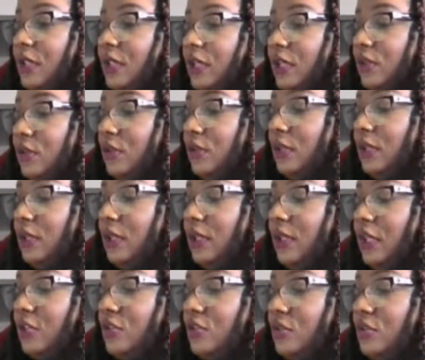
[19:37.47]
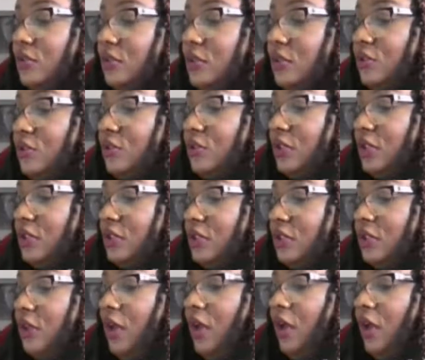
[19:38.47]
including the National
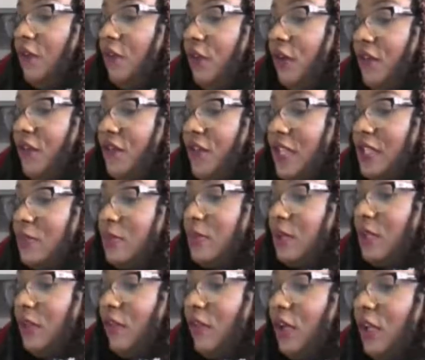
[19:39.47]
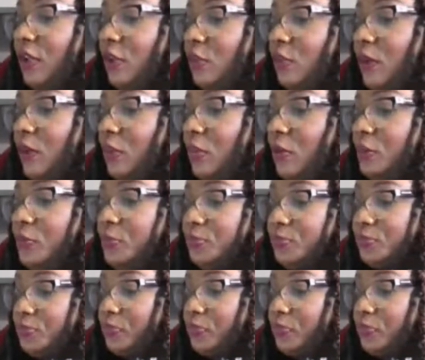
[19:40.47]
Association for Advancement of Colored People,